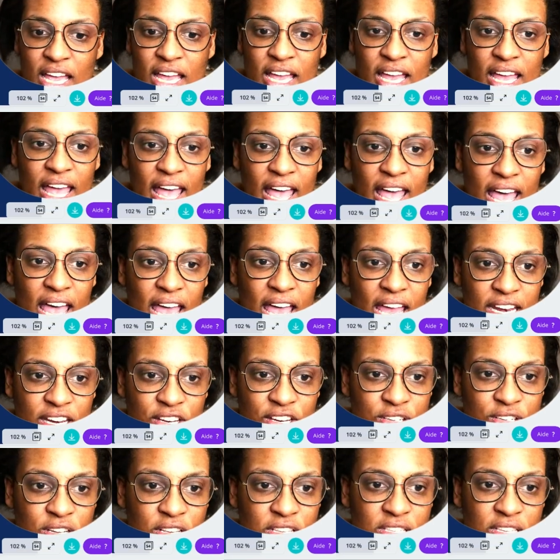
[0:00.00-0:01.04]
And
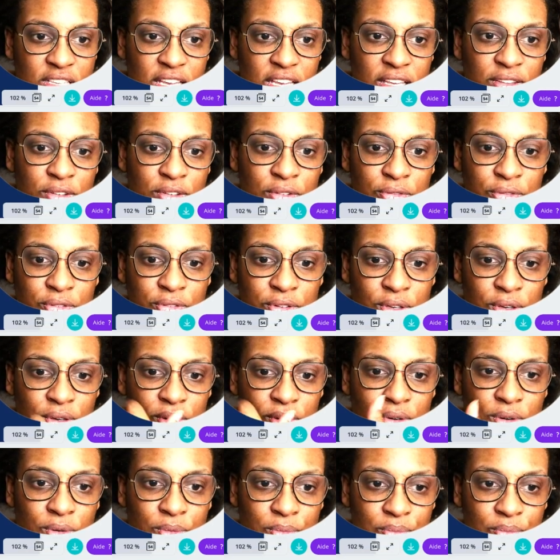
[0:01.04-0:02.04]
just in a few